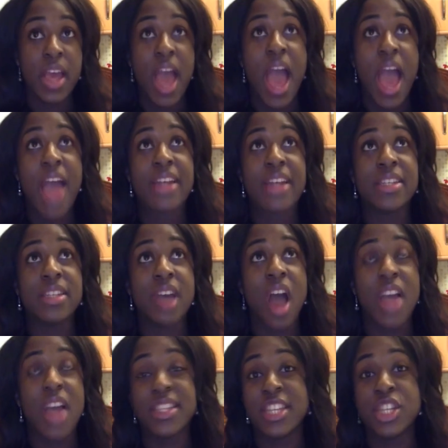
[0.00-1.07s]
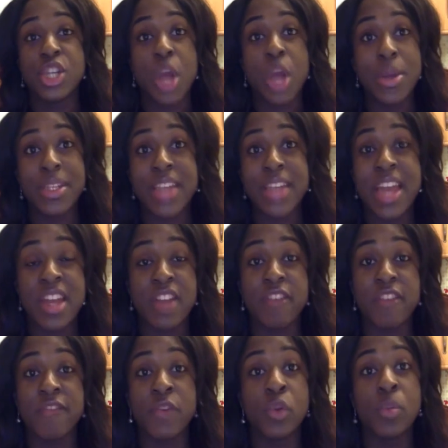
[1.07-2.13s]
And I said, you know, is there
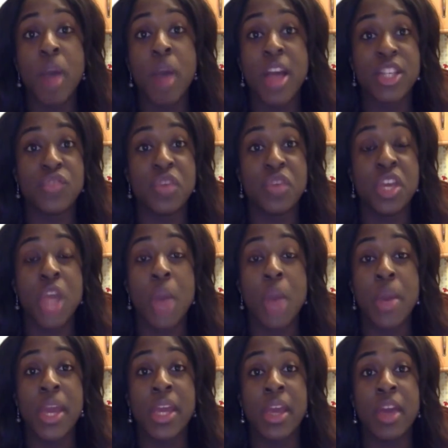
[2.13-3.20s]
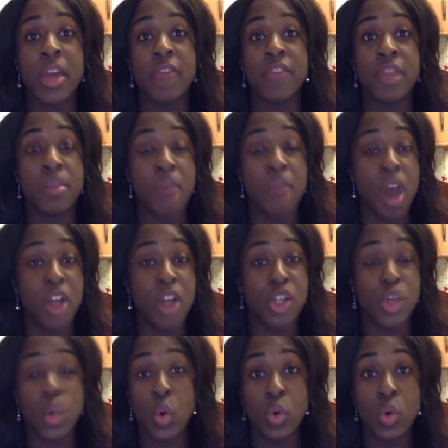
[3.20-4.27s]
another full bursary going for the
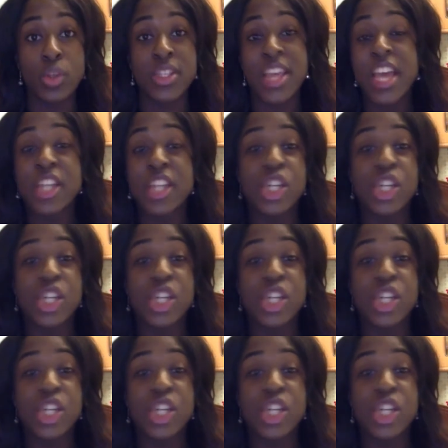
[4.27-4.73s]
March course?